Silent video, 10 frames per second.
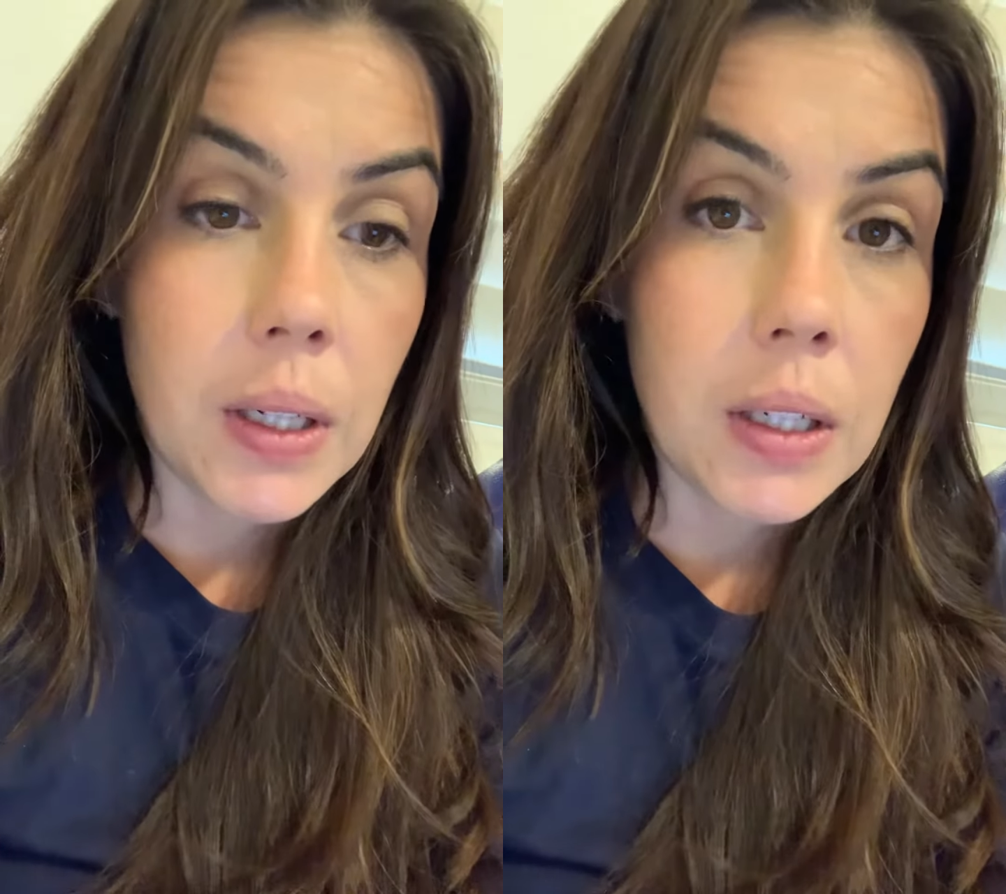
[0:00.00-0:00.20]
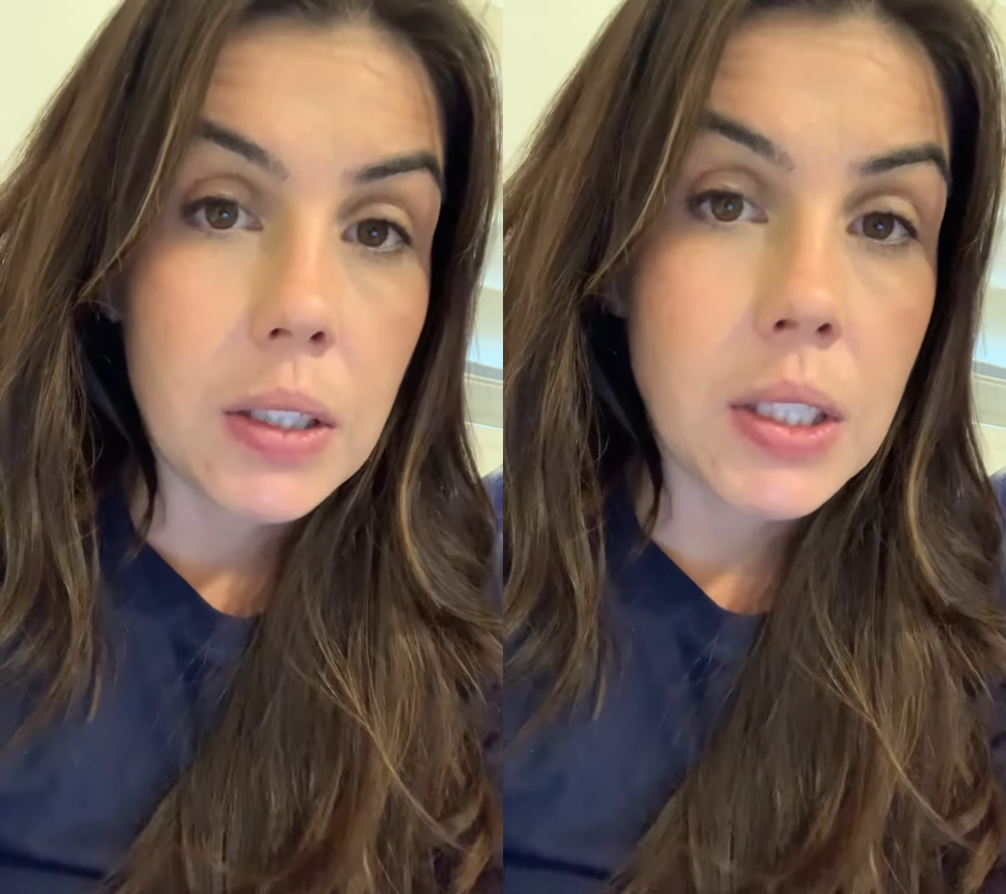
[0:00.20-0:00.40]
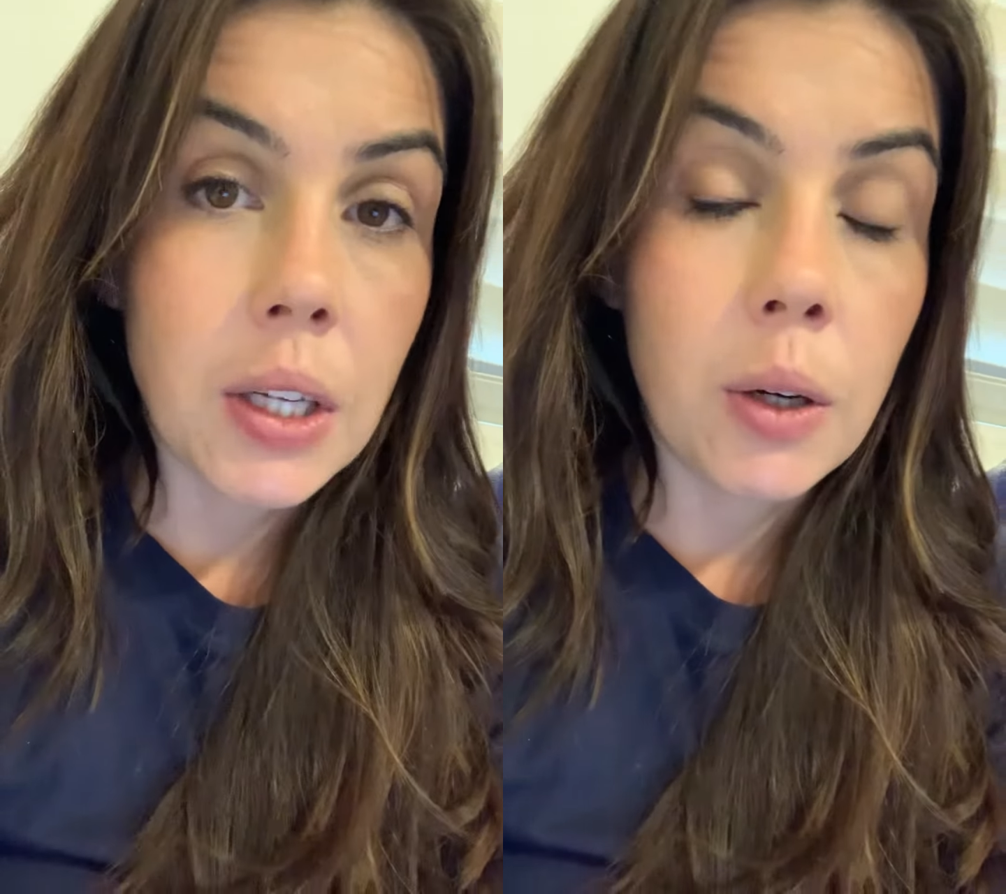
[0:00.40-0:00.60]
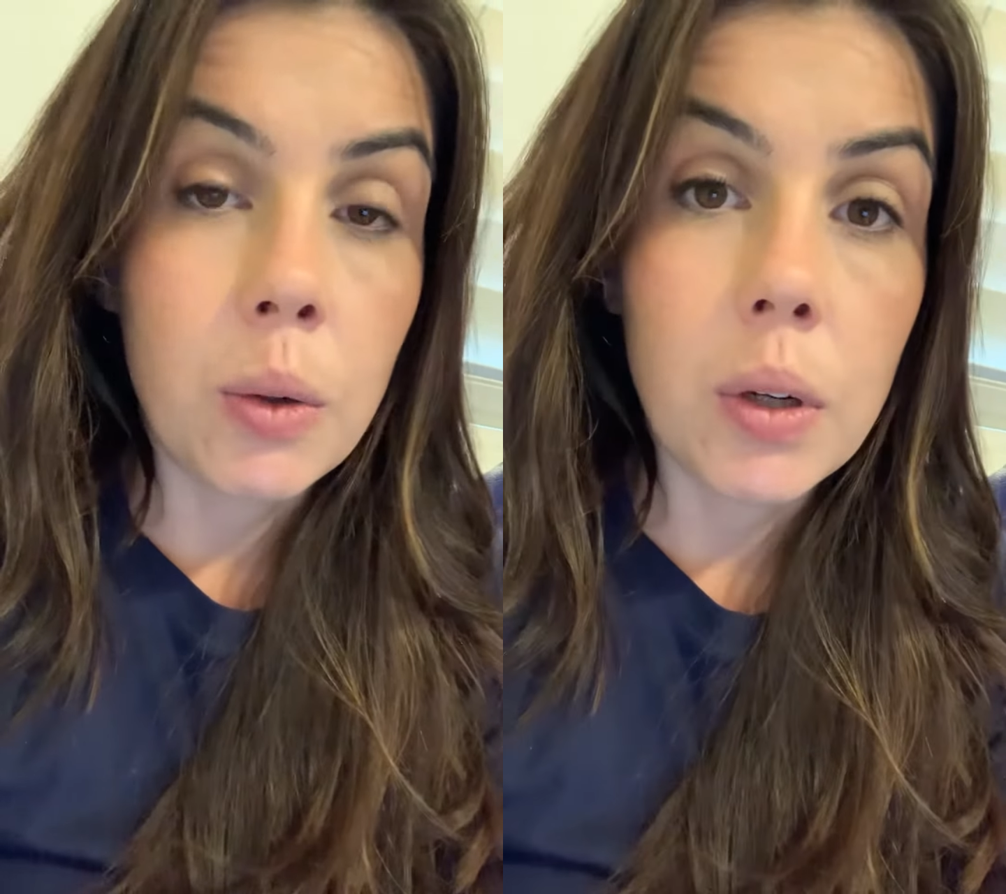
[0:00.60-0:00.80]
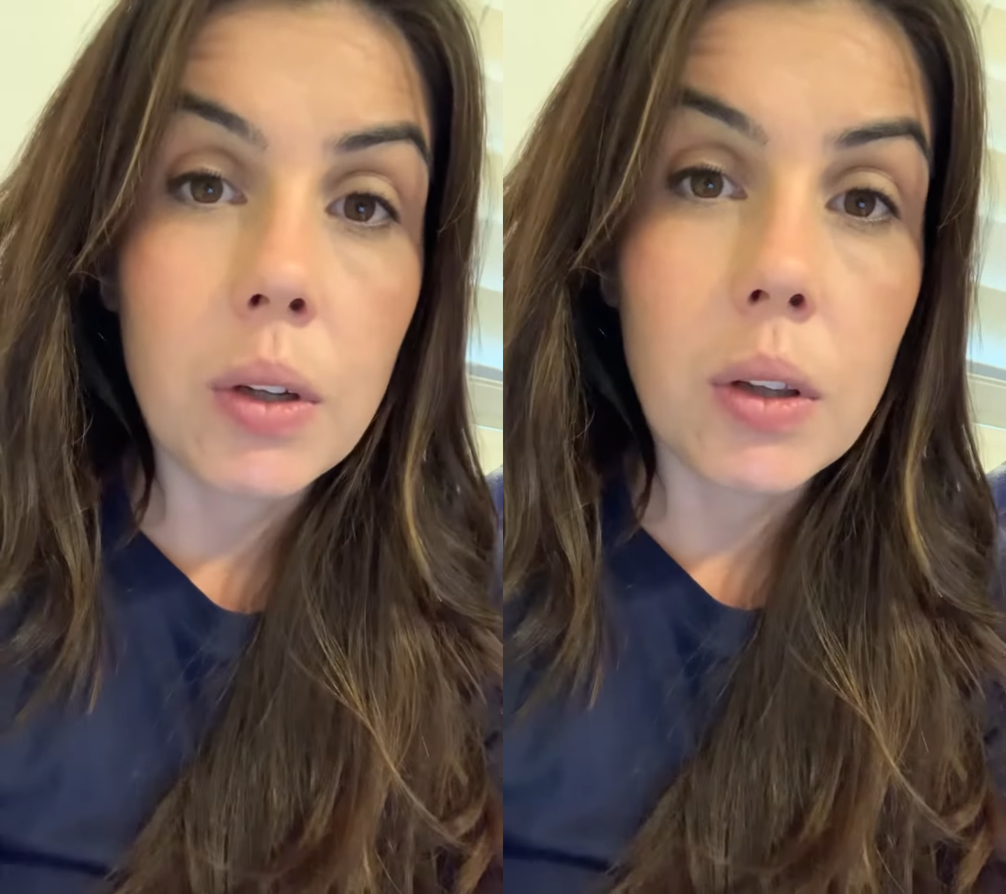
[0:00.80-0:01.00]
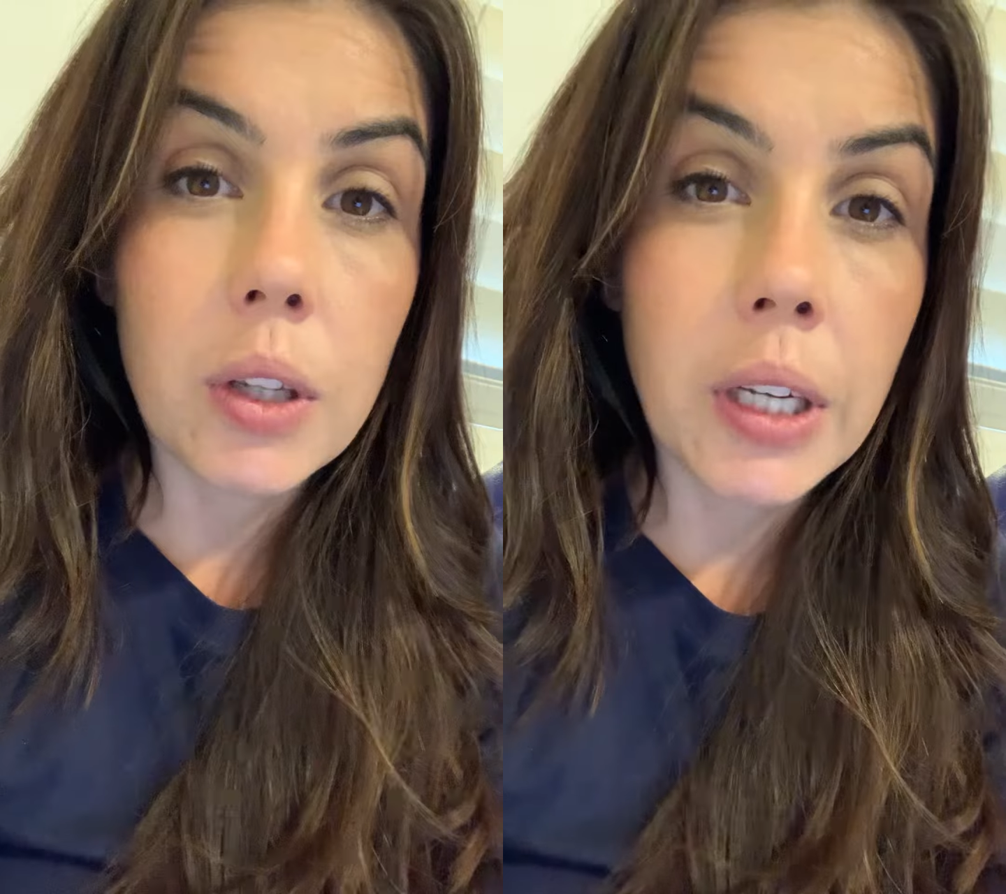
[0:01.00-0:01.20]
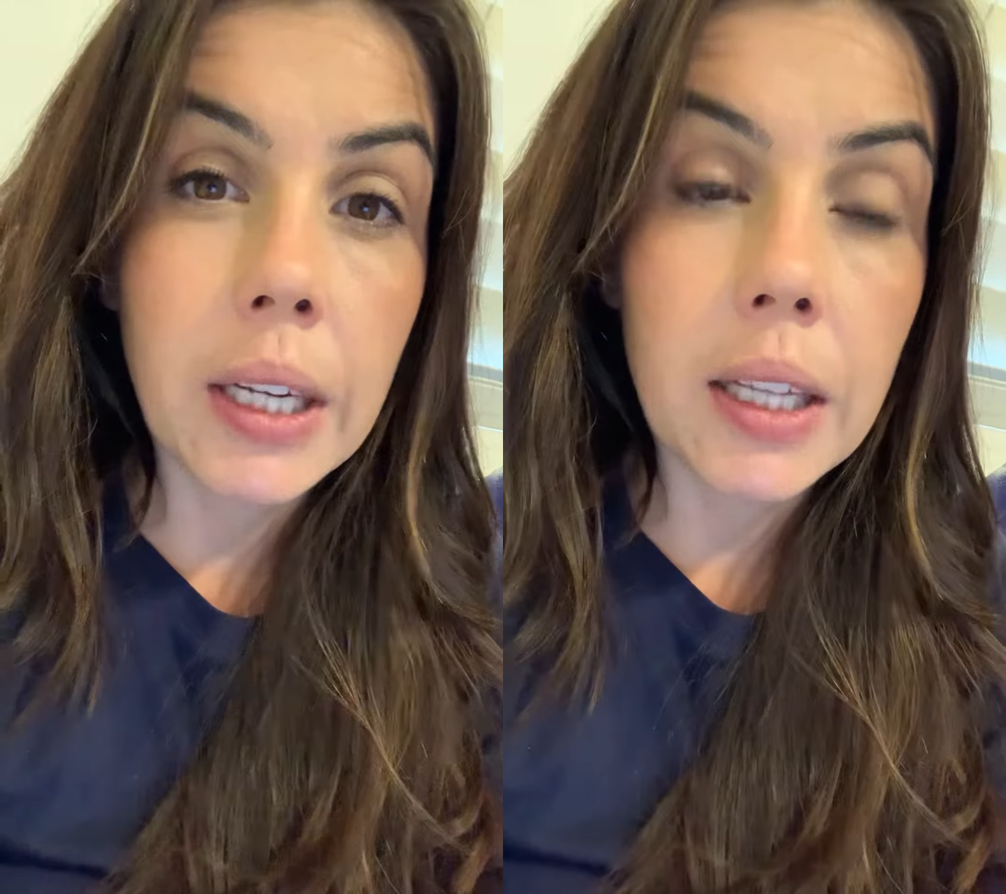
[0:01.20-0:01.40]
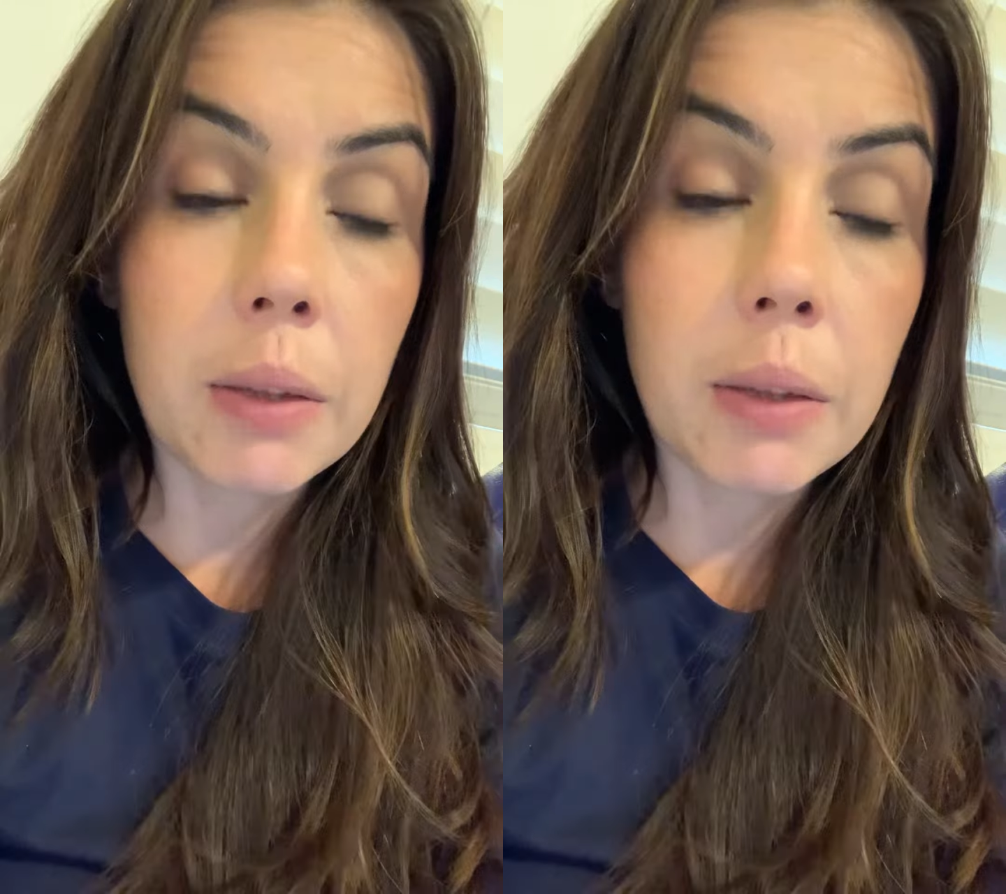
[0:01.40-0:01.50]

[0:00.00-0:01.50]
So looking at the